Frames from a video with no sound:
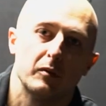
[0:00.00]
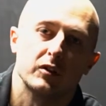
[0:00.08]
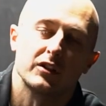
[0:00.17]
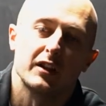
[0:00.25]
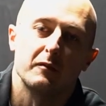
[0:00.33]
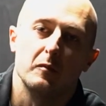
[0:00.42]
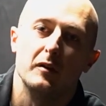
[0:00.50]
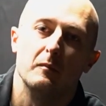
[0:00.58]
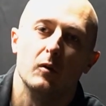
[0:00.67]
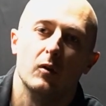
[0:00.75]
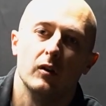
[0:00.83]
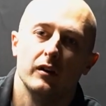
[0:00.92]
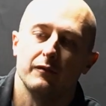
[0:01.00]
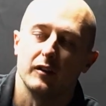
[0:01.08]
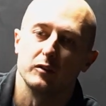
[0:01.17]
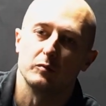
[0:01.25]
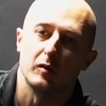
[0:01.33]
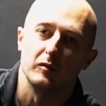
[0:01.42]
push them a bit more if I
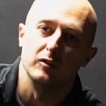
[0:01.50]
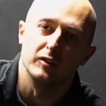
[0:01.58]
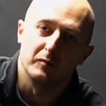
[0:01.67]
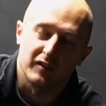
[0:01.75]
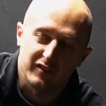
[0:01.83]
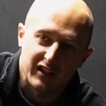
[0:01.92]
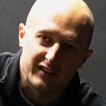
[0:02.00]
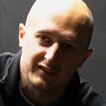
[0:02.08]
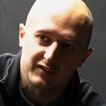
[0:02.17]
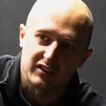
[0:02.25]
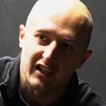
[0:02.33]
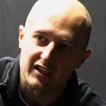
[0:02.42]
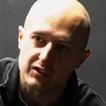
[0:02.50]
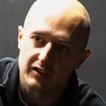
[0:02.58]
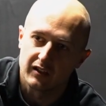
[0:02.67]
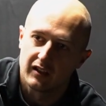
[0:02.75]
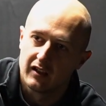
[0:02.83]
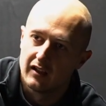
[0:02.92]
was probably doing them at the end of the
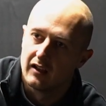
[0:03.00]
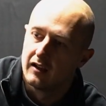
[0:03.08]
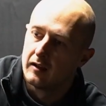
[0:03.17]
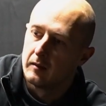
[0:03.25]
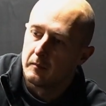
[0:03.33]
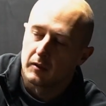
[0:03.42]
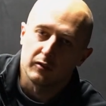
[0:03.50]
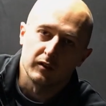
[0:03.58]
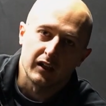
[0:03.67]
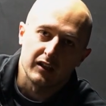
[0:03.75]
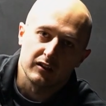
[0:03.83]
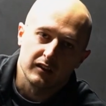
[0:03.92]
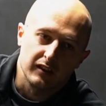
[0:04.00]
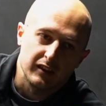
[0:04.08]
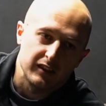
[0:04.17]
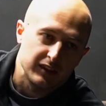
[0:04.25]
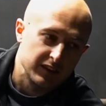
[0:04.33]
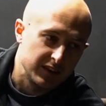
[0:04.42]
session. But I don't want to
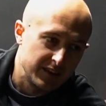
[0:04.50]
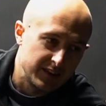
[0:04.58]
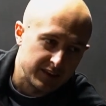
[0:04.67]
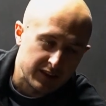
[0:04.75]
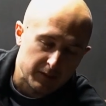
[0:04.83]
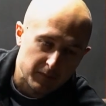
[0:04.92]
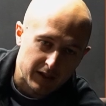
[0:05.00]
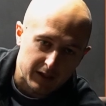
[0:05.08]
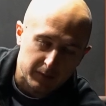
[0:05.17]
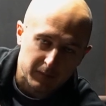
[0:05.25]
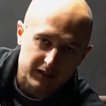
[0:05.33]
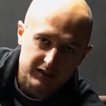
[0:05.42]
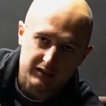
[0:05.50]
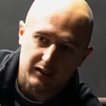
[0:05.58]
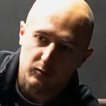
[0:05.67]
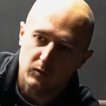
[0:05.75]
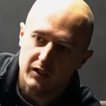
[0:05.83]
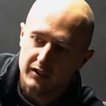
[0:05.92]
get them little muscles
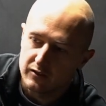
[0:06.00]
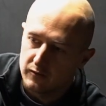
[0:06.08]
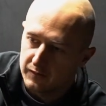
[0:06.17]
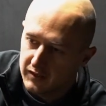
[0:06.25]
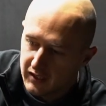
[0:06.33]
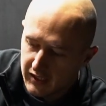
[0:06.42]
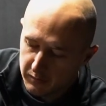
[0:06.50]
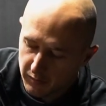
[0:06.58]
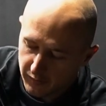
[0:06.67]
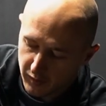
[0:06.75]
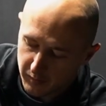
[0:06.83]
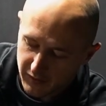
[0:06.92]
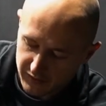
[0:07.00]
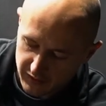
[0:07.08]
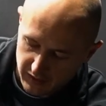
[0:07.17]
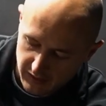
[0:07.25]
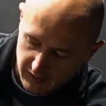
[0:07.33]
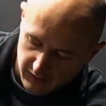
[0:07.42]
like way too fatigued before I
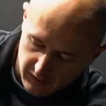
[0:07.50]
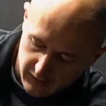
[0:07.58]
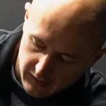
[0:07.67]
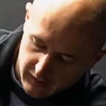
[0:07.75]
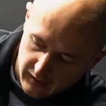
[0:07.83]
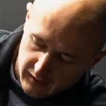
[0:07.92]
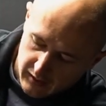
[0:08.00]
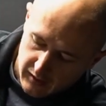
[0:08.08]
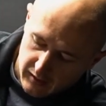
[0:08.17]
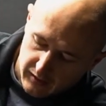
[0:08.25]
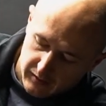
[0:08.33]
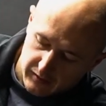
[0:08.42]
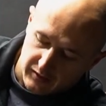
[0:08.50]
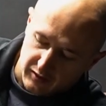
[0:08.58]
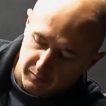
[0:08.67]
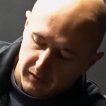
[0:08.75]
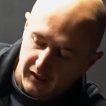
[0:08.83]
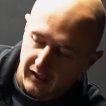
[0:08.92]
bench. It's such
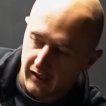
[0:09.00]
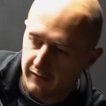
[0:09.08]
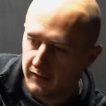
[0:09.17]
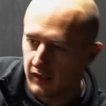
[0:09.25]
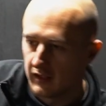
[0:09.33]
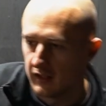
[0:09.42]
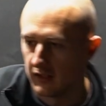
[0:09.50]
a big lift.